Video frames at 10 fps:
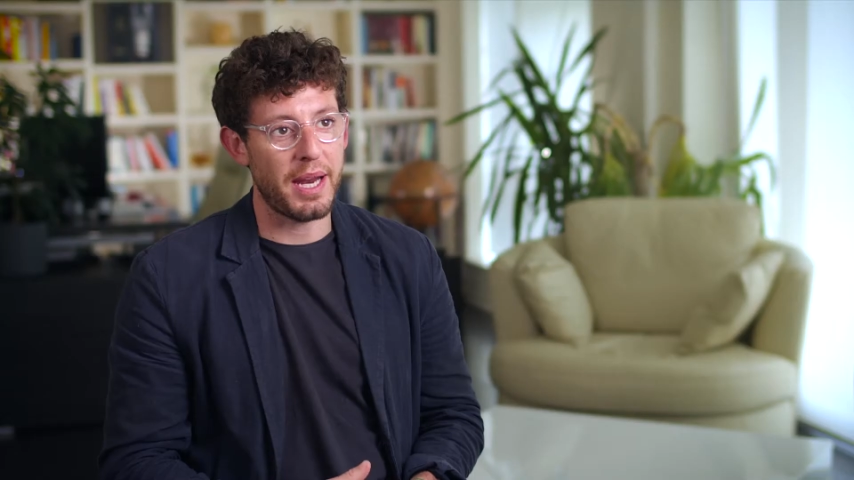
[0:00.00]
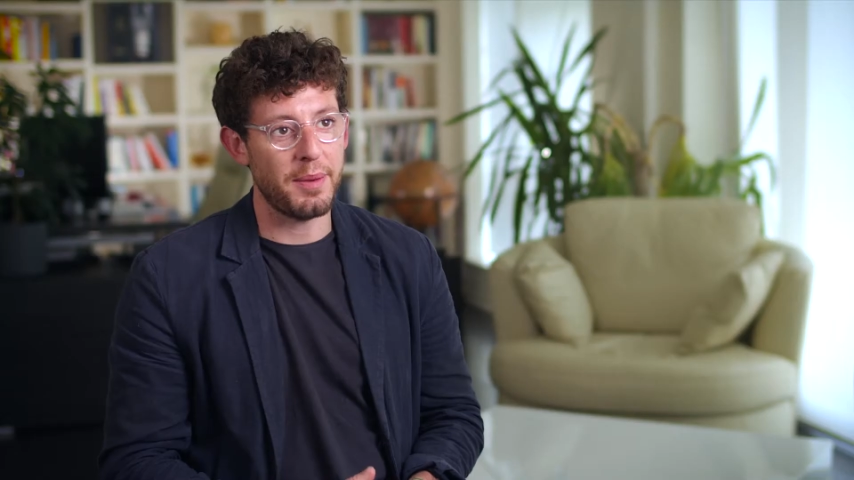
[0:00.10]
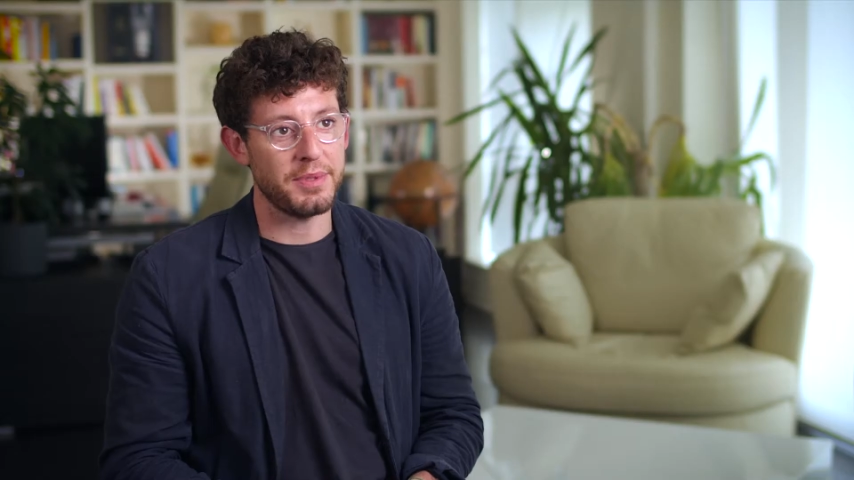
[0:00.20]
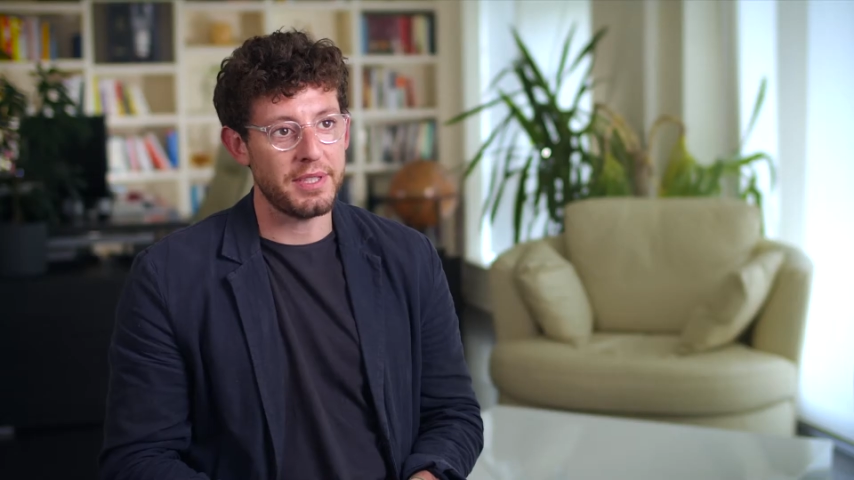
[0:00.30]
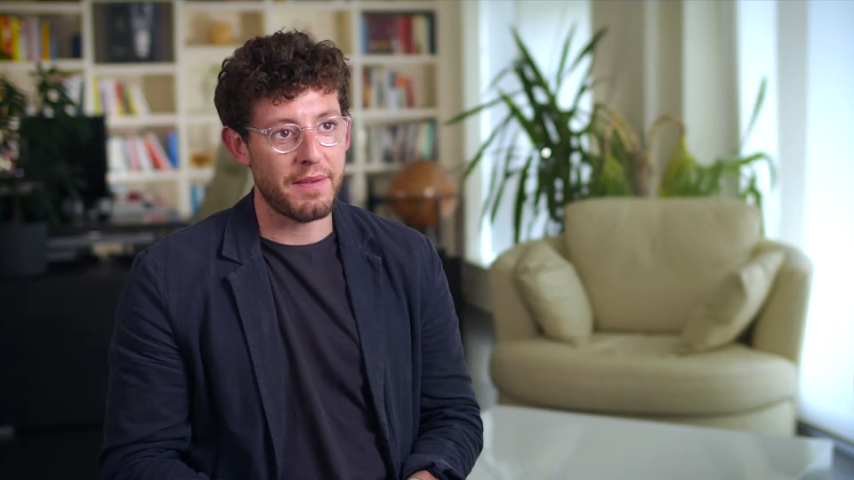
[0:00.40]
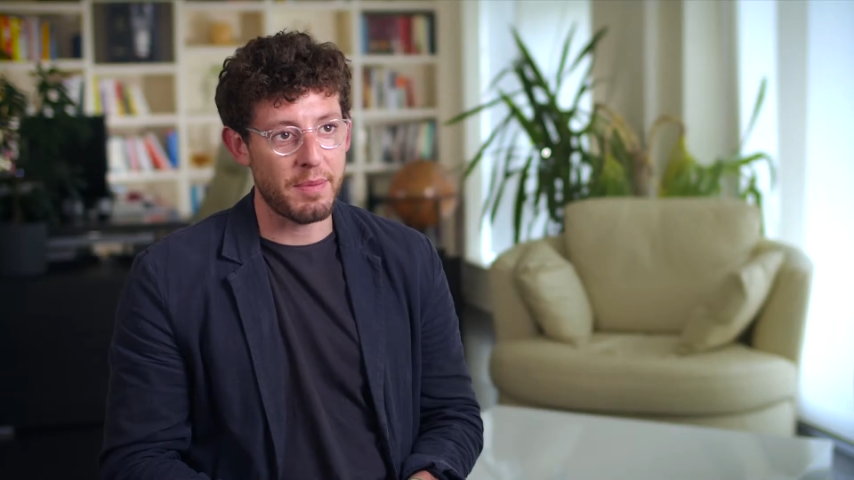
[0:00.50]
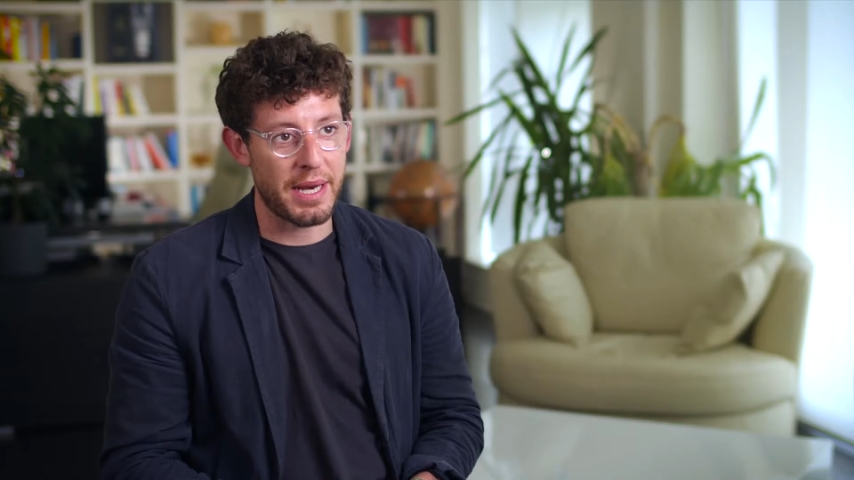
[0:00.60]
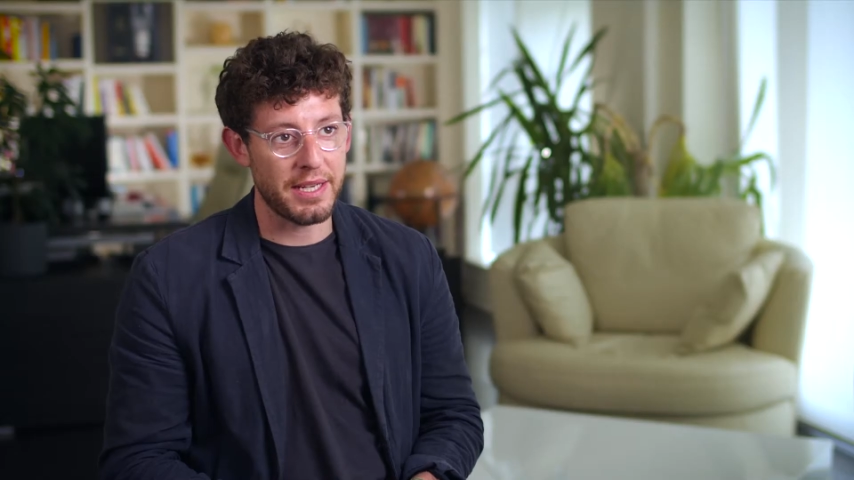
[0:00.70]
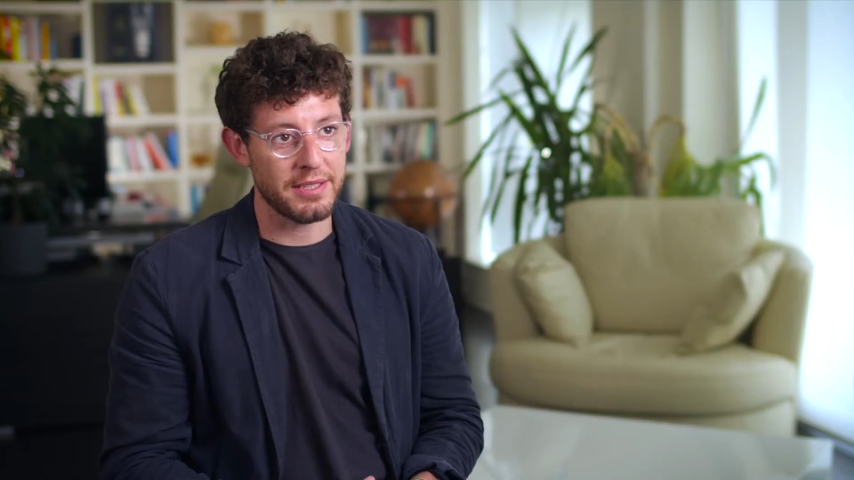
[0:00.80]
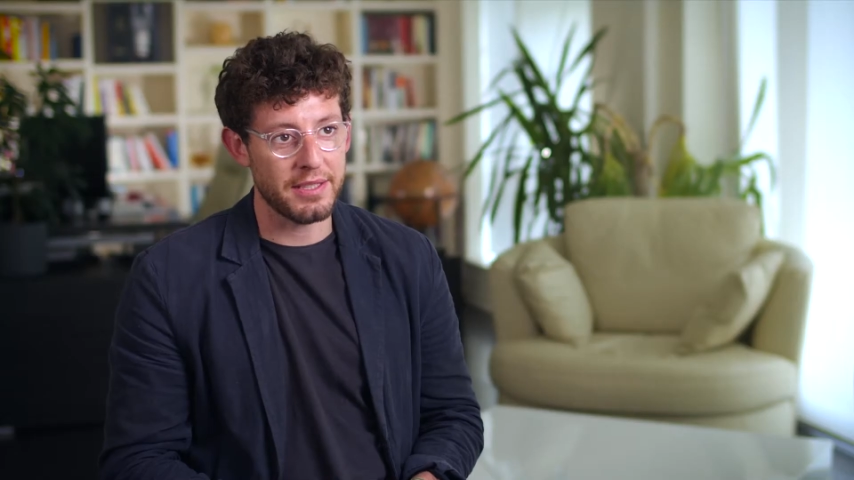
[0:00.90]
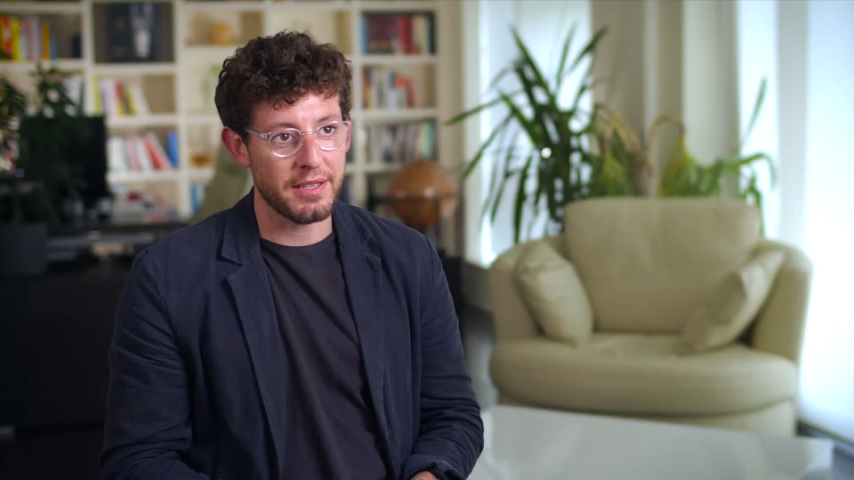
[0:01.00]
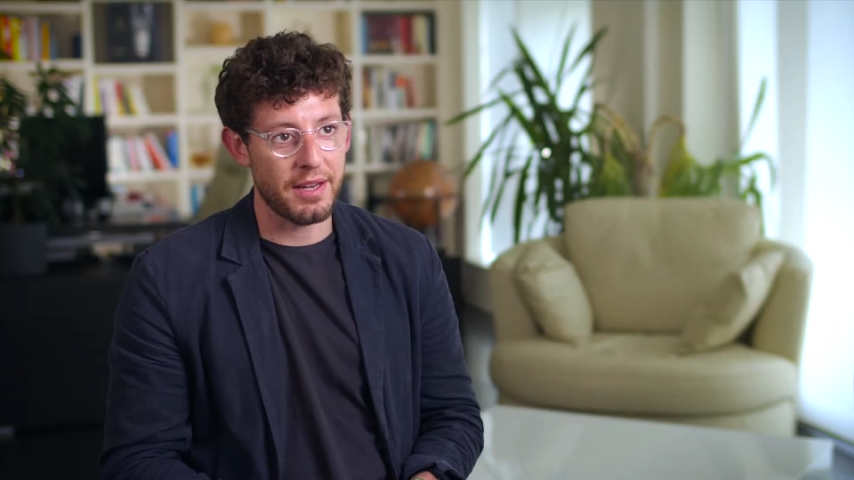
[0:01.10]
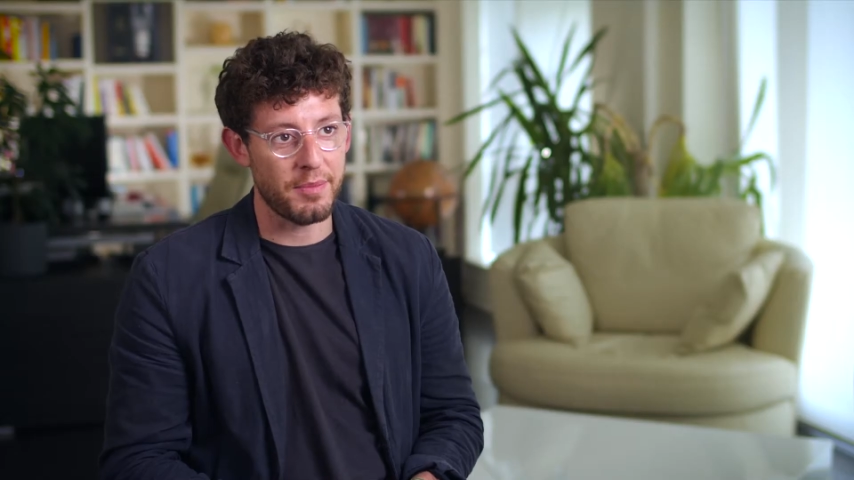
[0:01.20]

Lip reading: name's David Benigson.